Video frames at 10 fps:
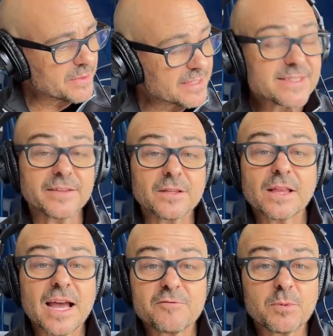this in the
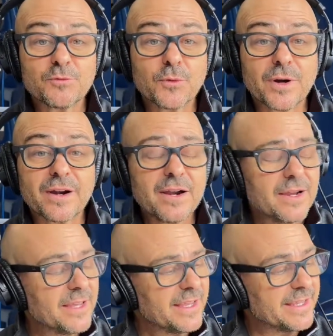live before.
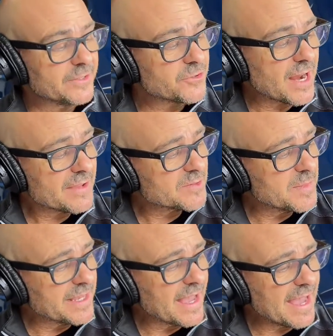It drives
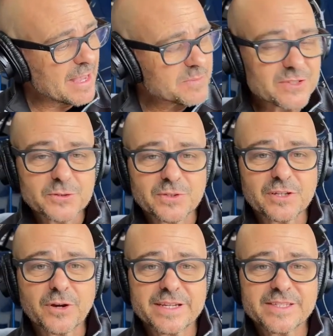me absolutely
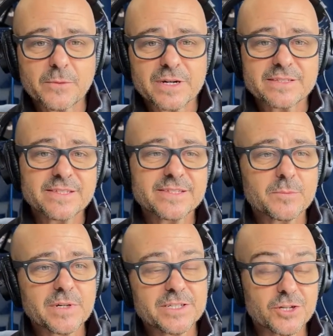crazy when I see
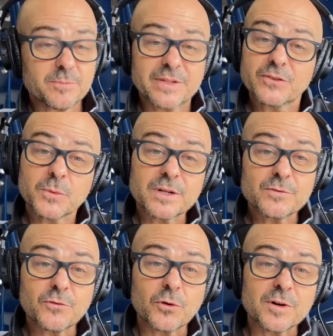somebody jump into one of
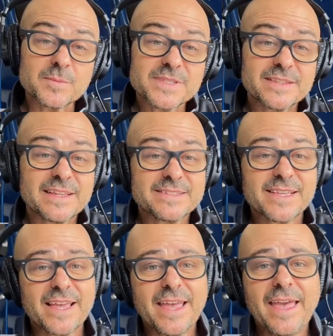the forums and they
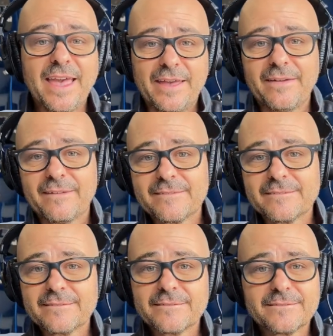say, hey,
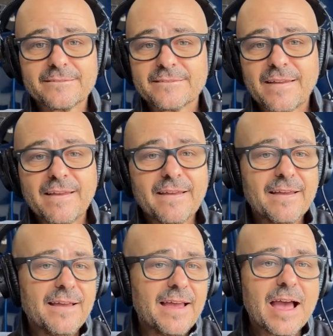
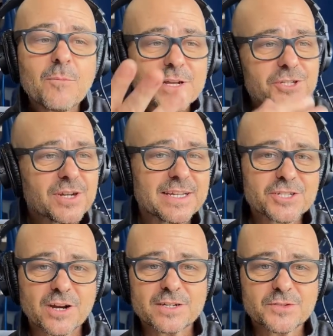how much should I
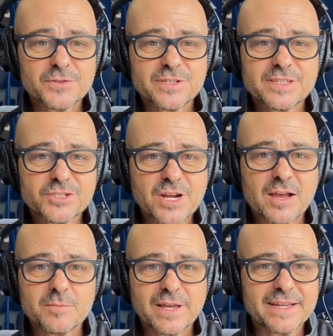charge for this
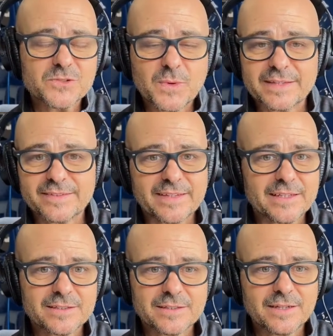job XYZ?
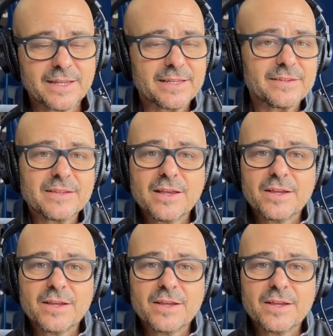And,